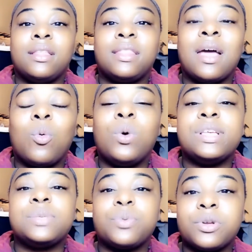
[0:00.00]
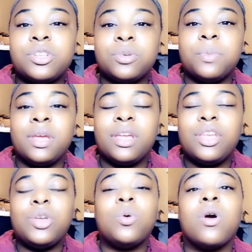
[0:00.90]
that whispered to me,
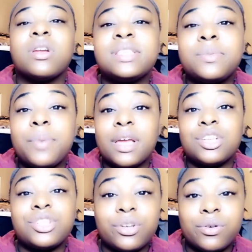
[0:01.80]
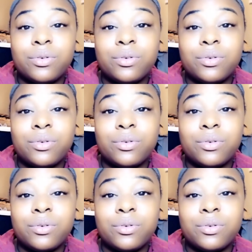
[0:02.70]
you are special.